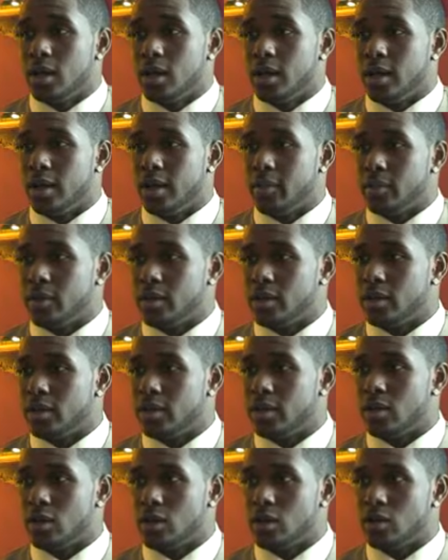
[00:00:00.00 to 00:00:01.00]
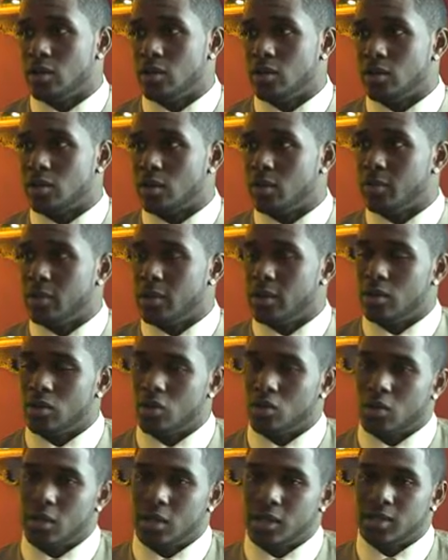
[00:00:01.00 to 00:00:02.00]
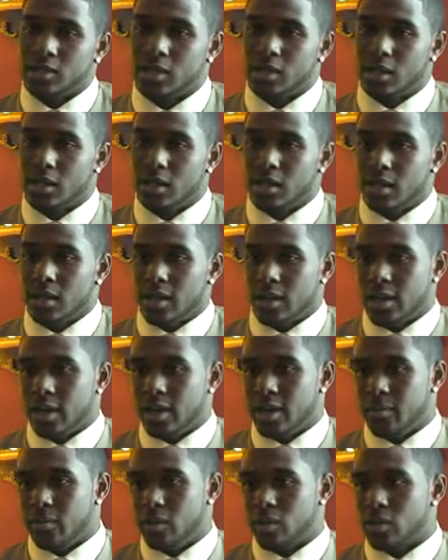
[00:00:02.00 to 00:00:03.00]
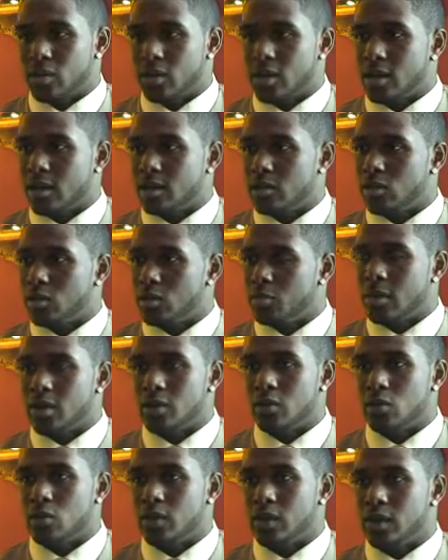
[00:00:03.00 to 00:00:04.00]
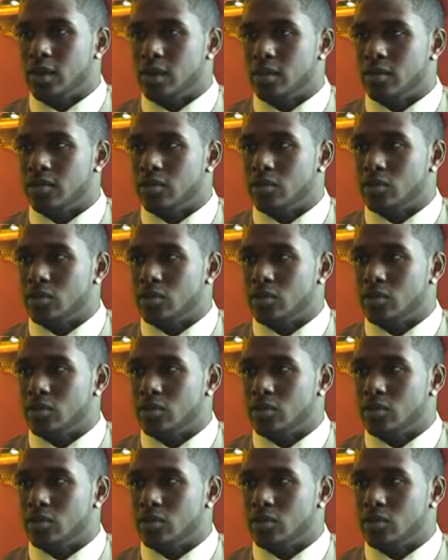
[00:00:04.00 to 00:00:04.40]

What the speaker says: You're gonna get hurt and there's gonna be injuries. You just got to do the best you can